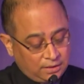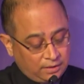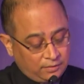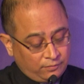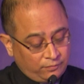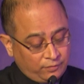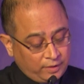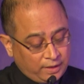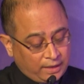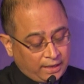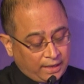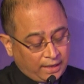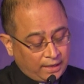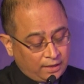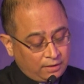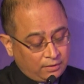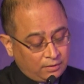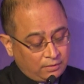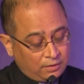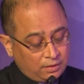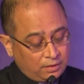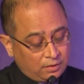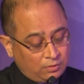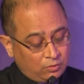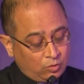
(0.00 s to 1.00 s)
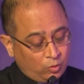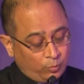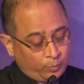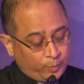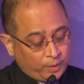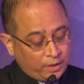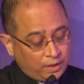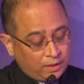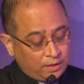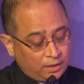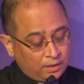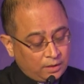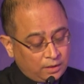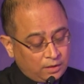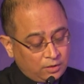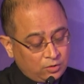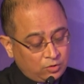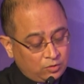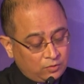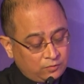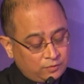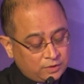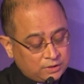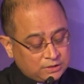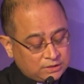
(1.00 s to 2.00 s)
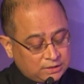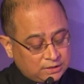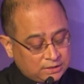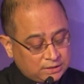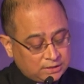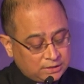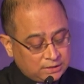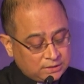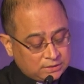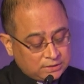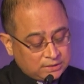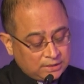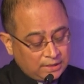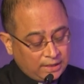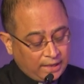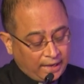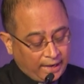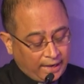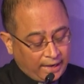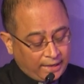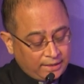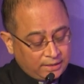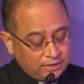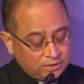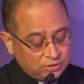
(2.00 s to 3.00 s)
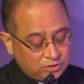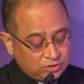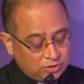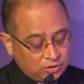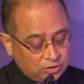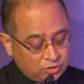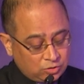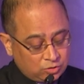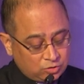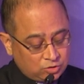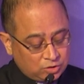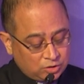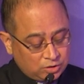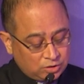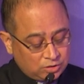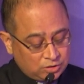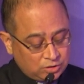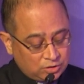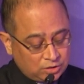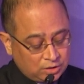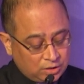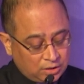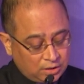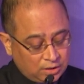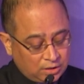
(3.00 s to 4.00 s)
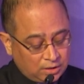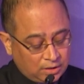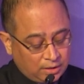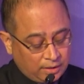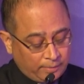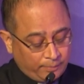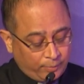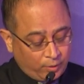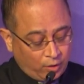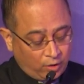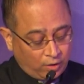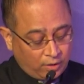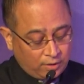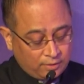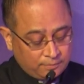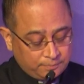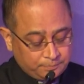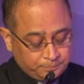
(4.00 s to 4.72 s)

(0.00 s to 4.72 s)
we can open universities and institutions abroad.